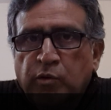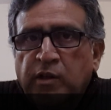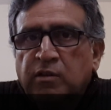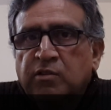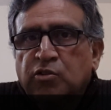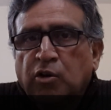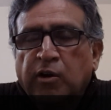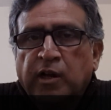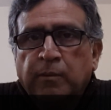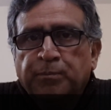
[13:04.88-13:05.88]
read this
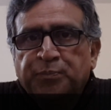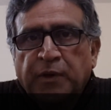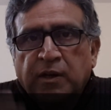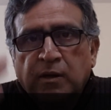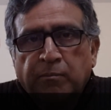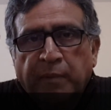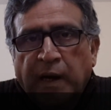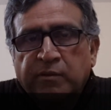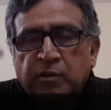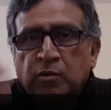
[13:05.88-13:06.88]
story, it
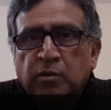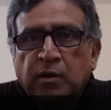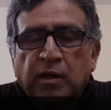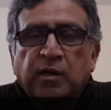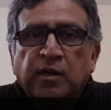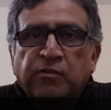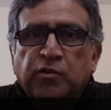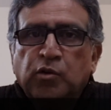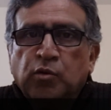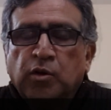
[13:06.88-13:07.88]
impacts you, it leaves
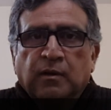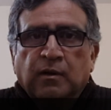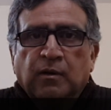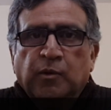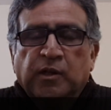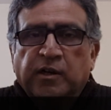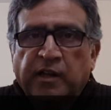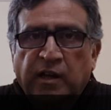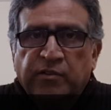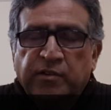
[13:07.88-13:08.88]
you with a
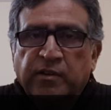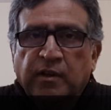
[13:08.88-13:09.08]
daze,